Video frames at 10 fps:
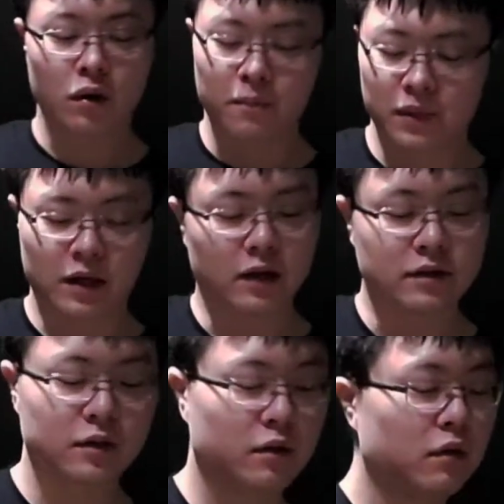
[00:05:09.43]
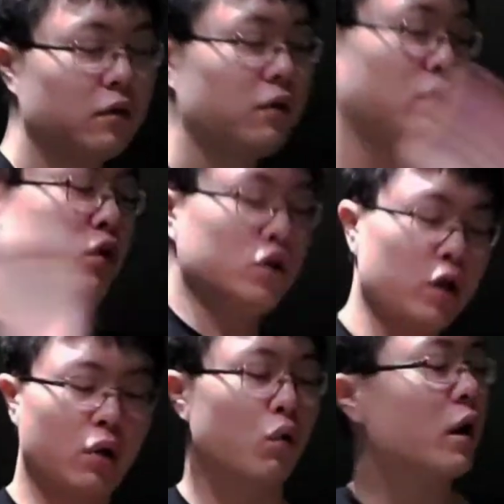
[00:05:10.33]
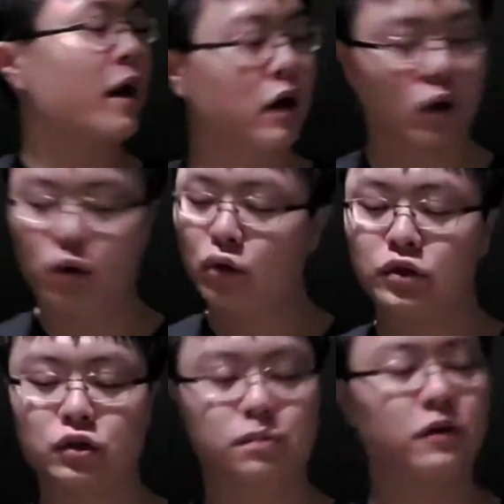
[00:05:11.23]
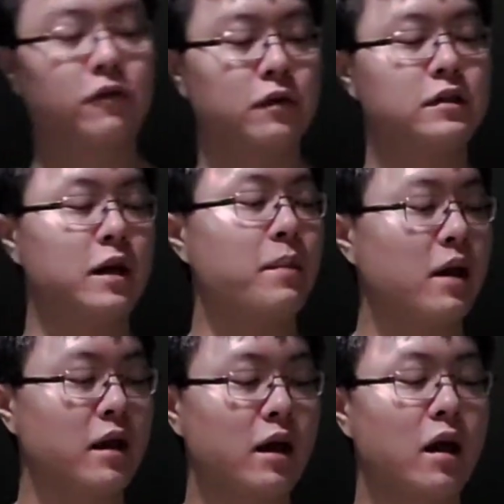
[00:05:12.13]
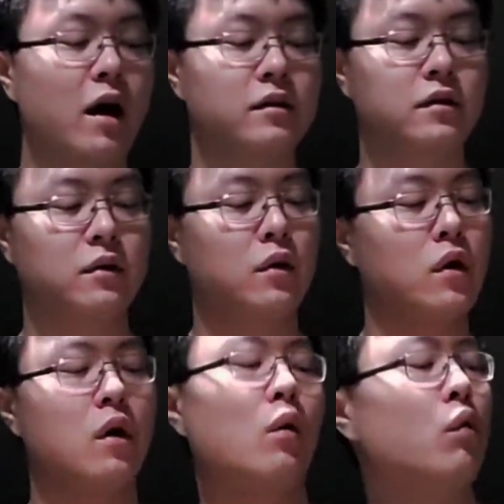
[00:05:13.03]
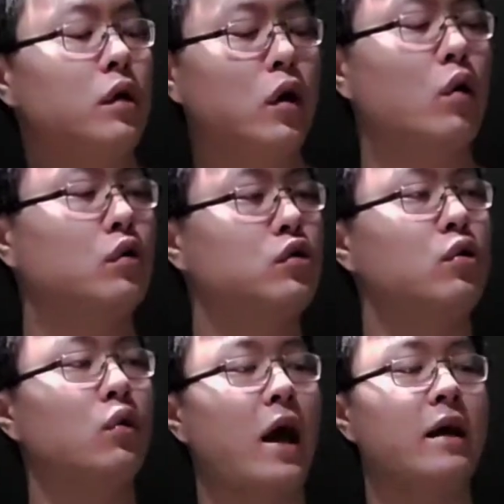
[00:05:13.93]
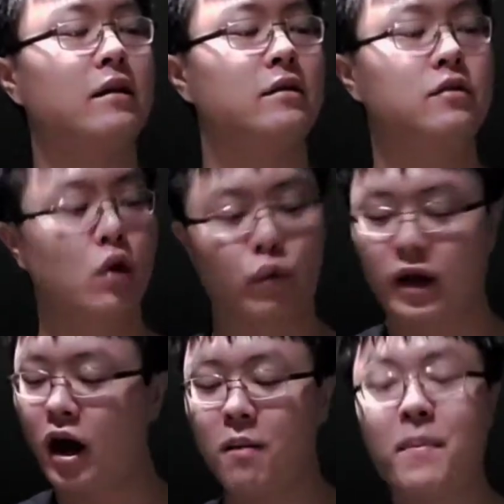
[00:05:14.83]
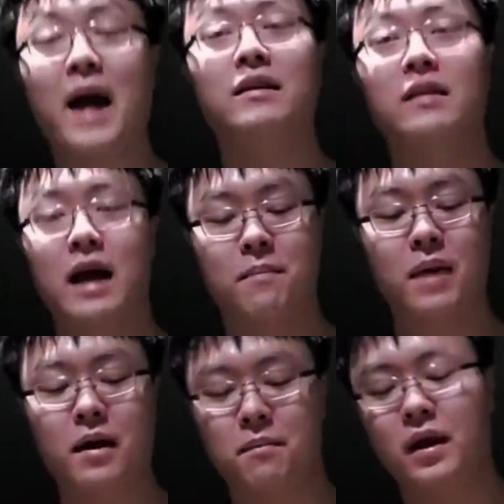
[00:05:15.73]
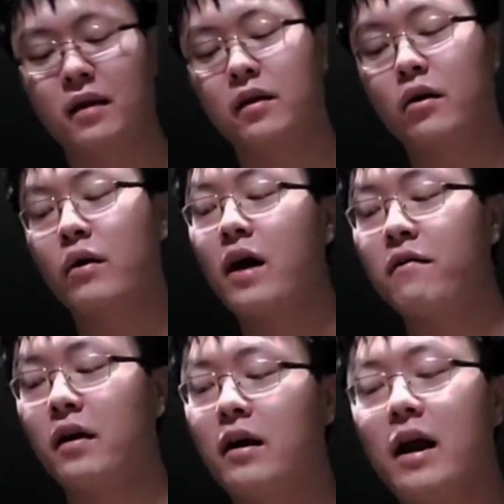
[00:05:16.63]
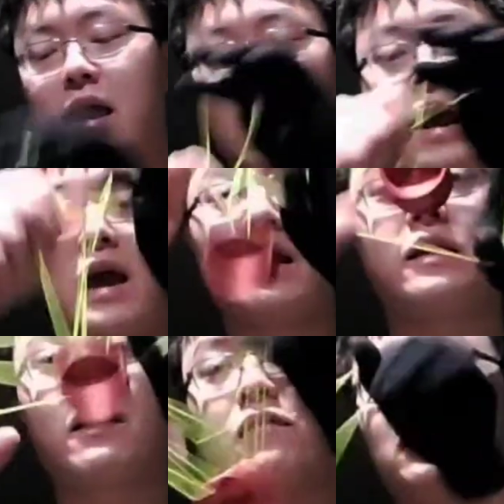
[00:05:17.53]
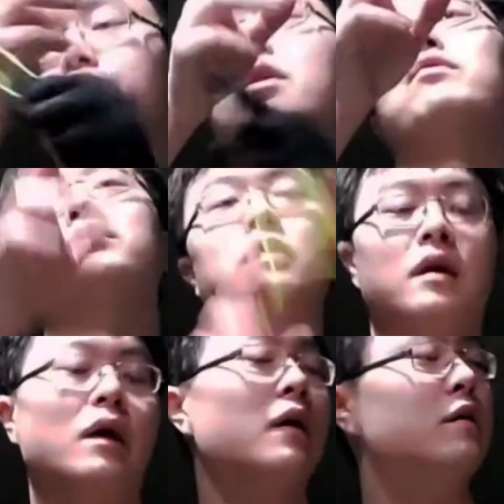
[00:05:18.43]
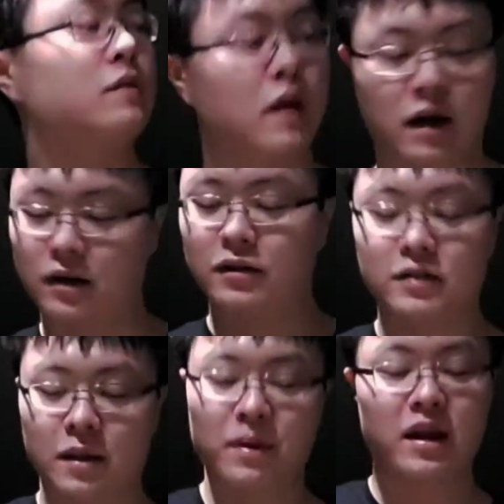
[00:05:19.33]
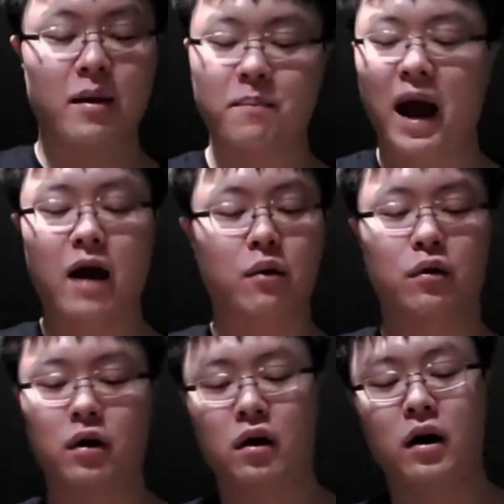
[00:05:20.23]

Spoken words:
because usually organic yo-yo loses stability a lot when the yo-yo is too light. So we combated that by making the yo-yo heavier, and it definitely shows. Its stability and power